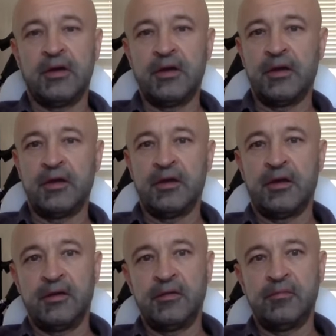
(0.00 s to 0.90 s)
uh, I, I,
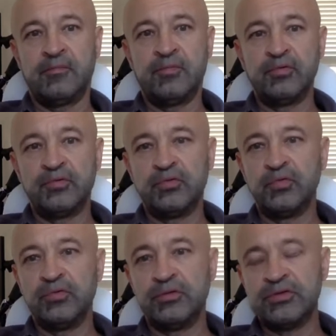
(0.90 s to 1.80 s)
I, put
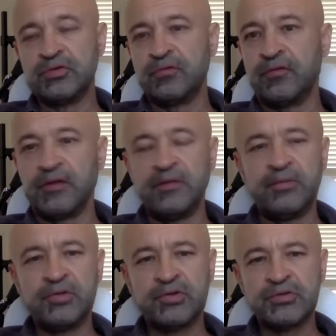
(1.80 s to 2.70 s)
two, these two funny
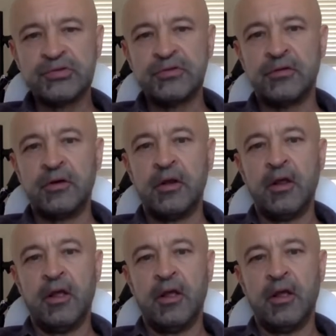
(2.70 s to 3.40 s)
pictures here